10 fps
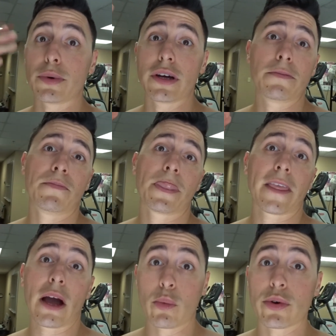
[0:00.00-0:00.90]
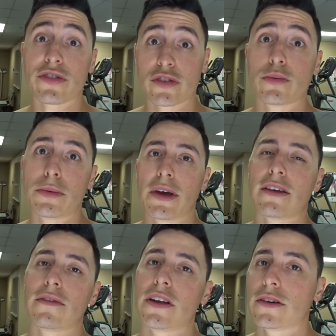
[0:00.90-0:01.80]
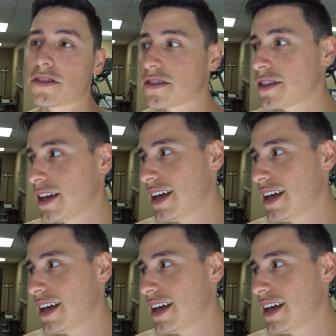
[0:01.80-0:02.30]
but I will still be making videos